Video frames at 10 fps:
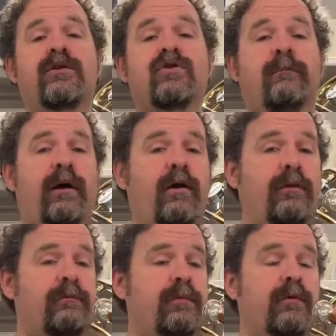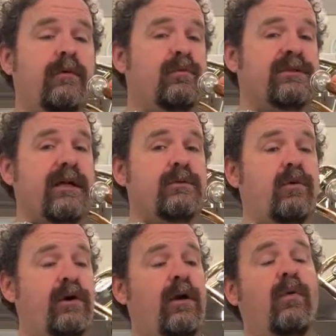trombone would start to
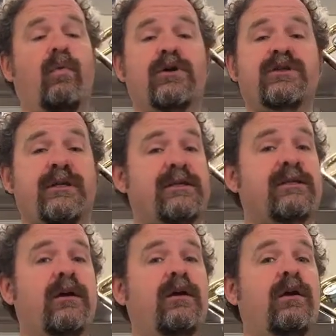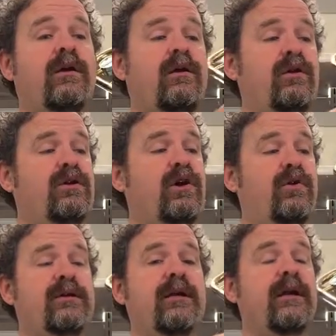work. Watch this.
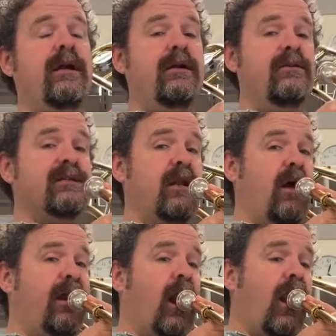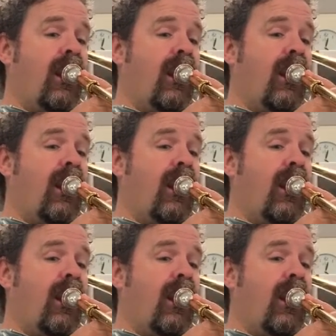Don't need the slide.